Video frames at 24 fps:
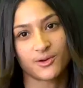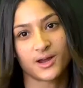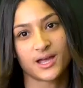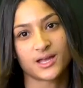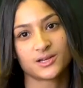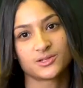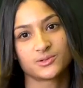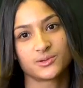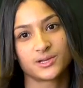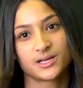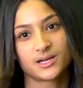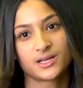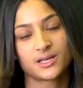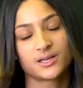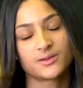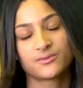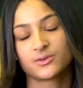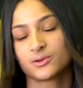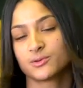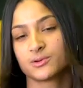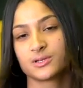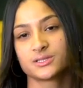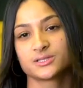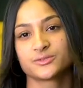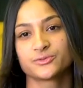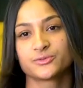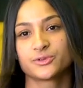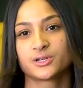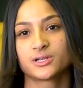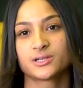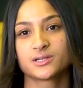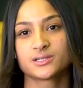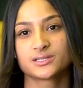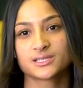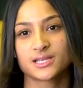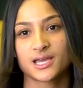graduated if it wasn't
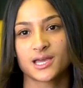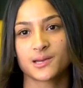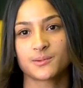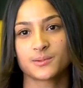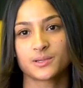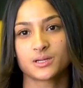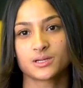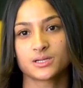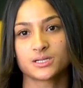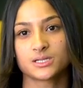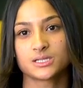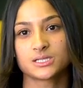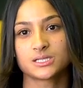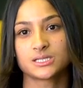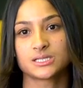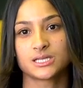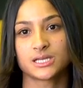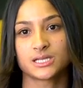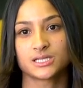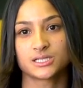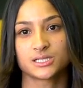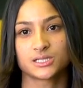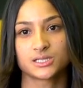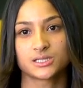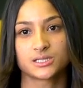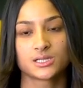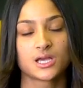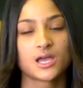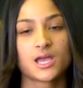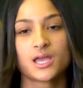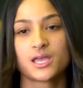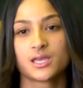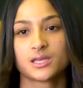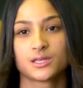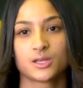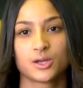for Hillside because they just
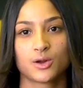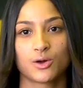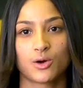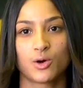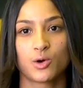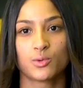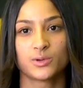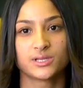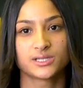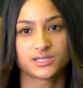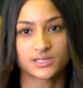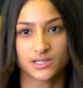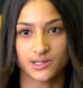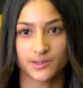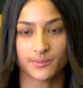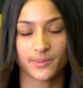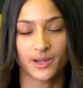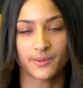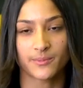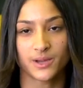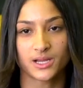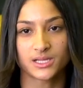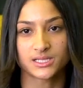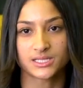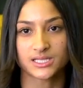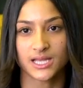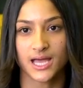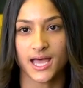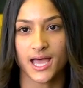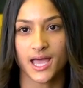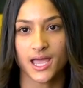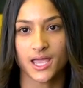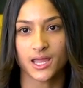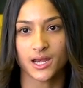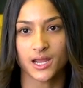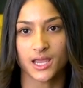always stuck by my
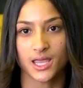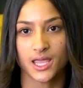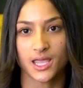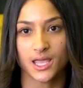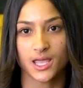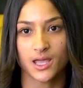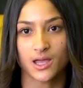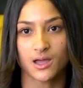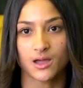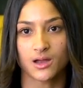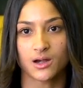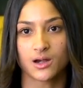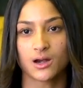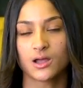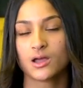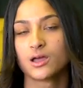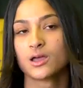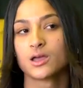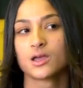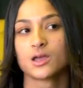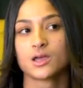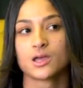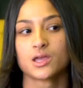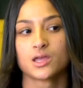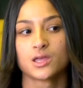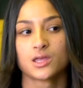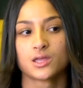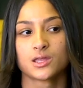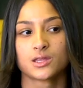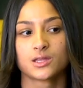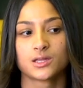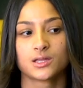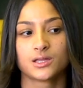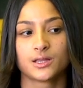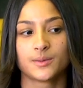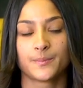side and
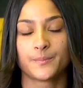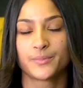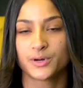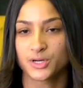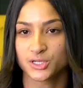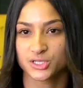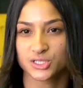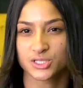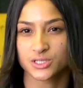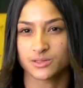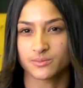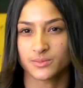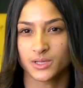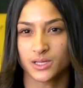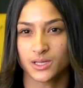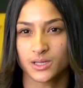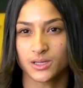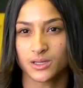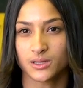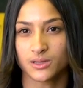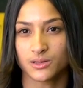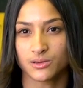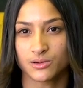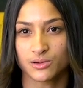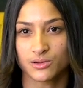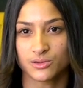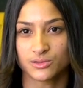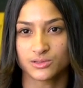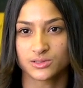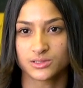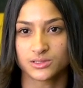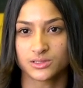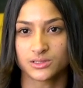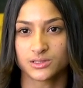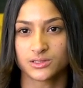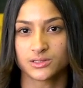pushed me, you know,
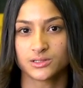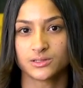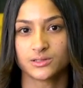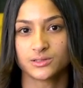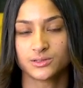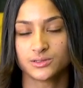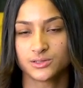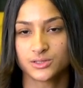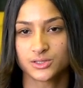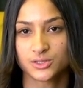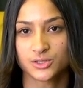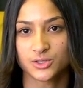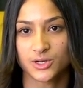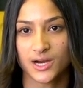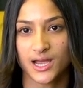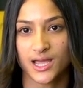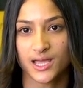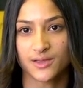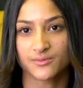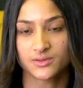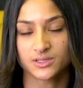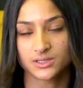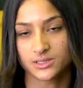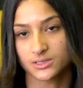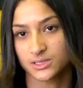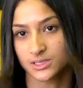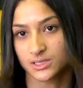to strive to